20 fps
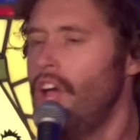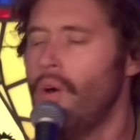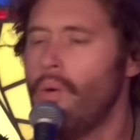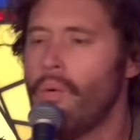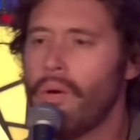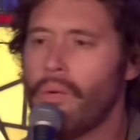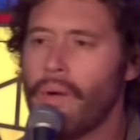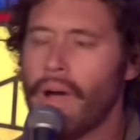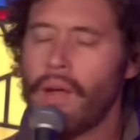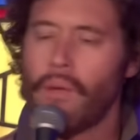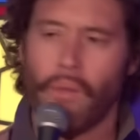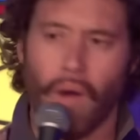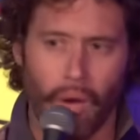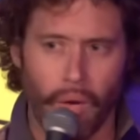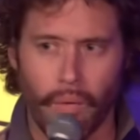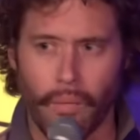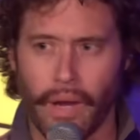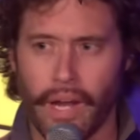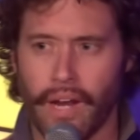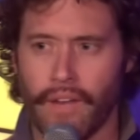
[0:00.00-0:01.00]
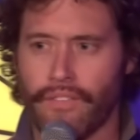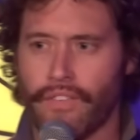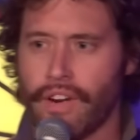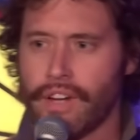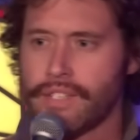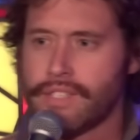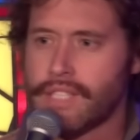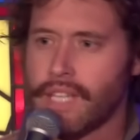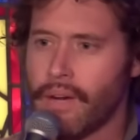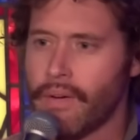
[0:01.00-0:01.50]
While we were waiting for
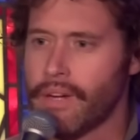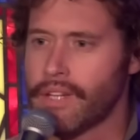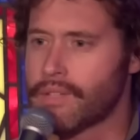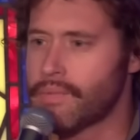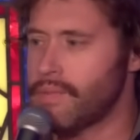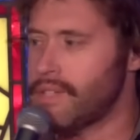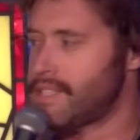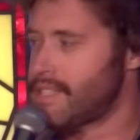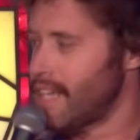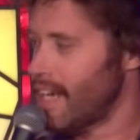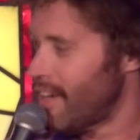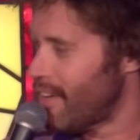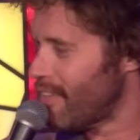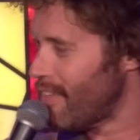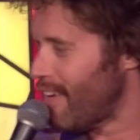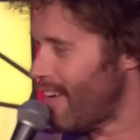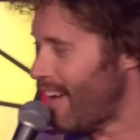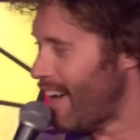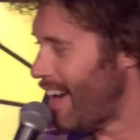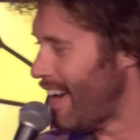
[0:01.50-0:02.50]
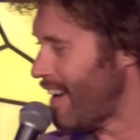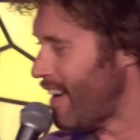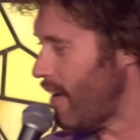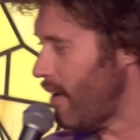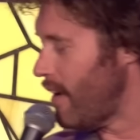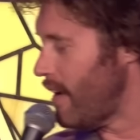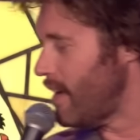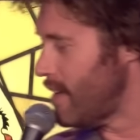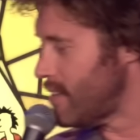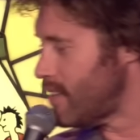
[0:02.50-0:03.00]
a sandwich, we said to her, I
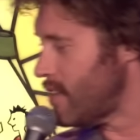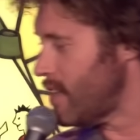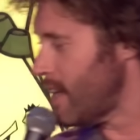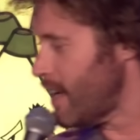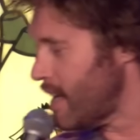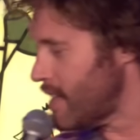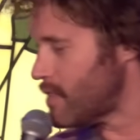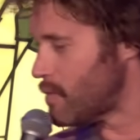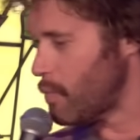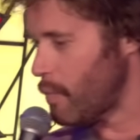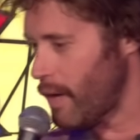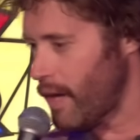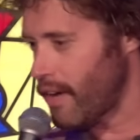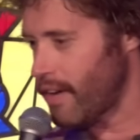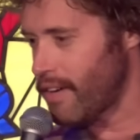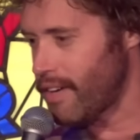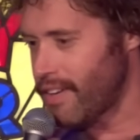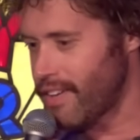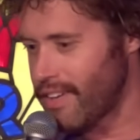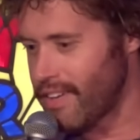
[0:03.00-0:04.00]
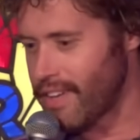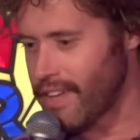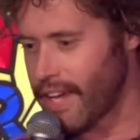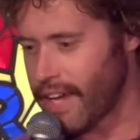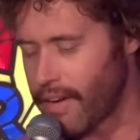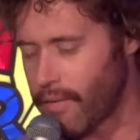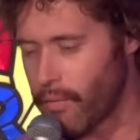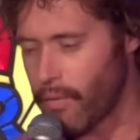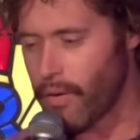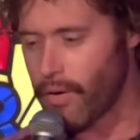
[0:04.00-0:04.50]
go, do you think it's weird we're
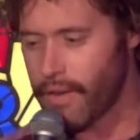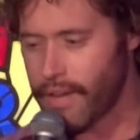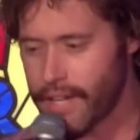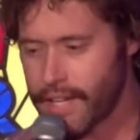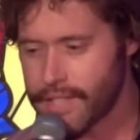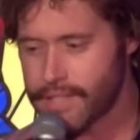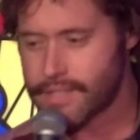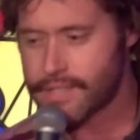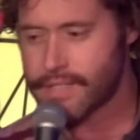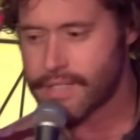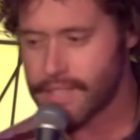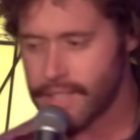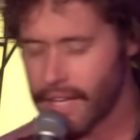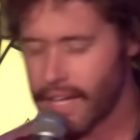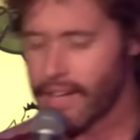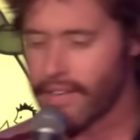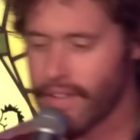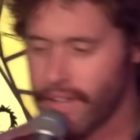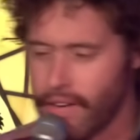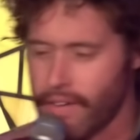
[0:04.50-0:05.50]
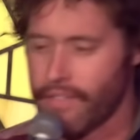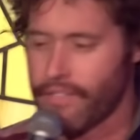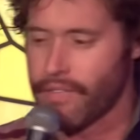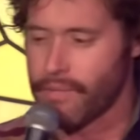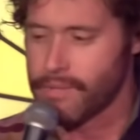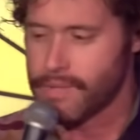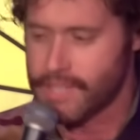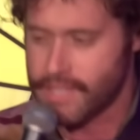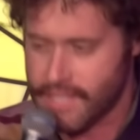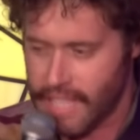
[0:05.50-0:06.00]
ordering that you're
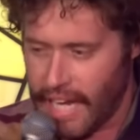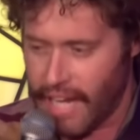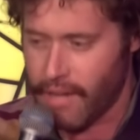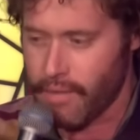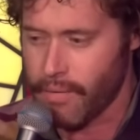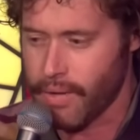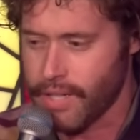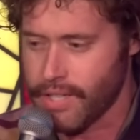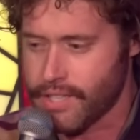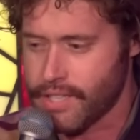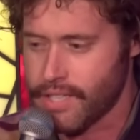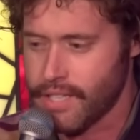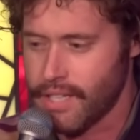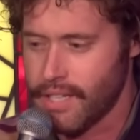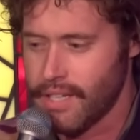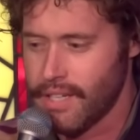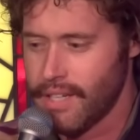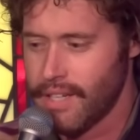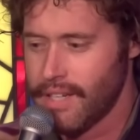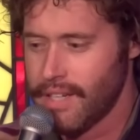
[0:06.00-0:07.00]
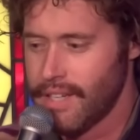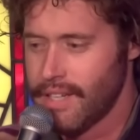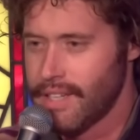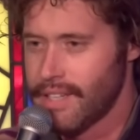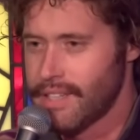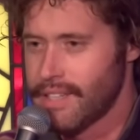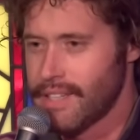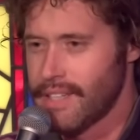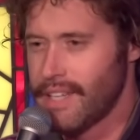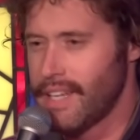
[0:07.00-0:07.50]
from Sandwich? Do
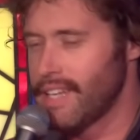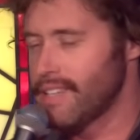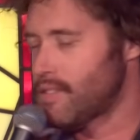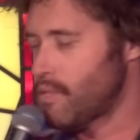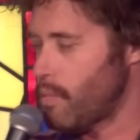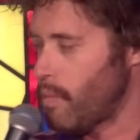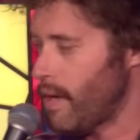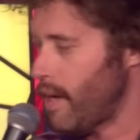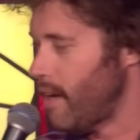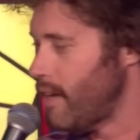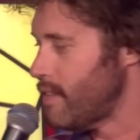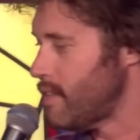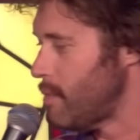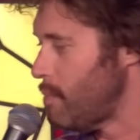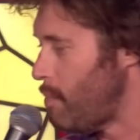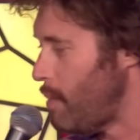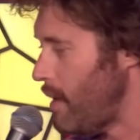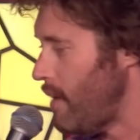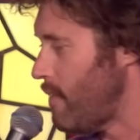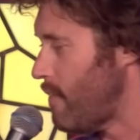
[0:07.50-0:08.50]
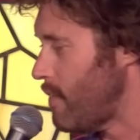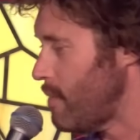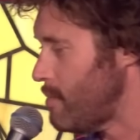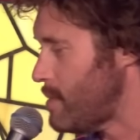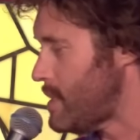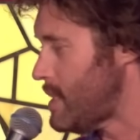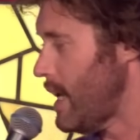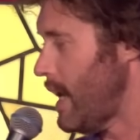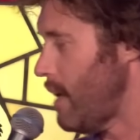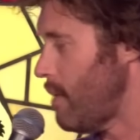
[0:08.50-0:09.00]
you think that's weird to be from
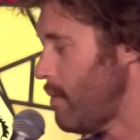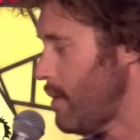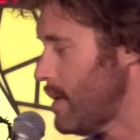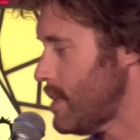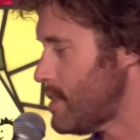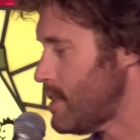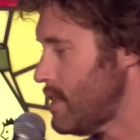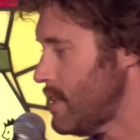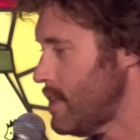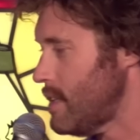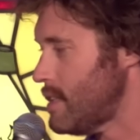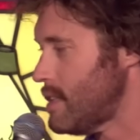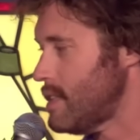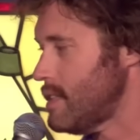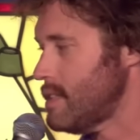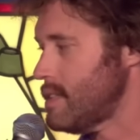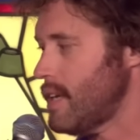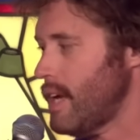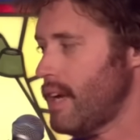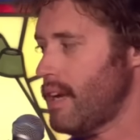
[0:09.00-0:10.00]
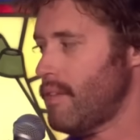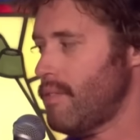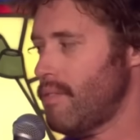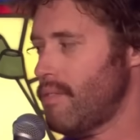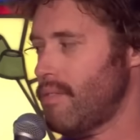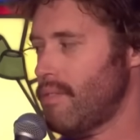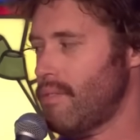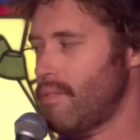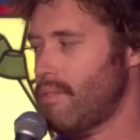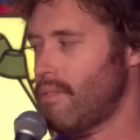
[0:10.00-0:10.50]
Sandwich? And she's like,
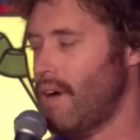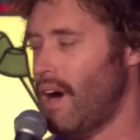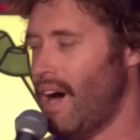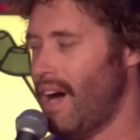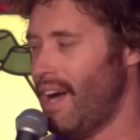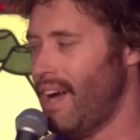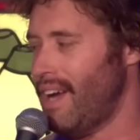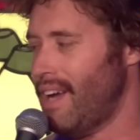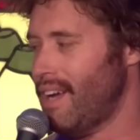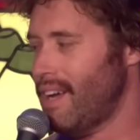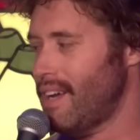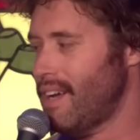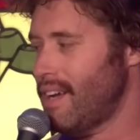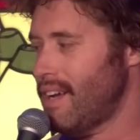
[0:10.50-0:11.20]
why?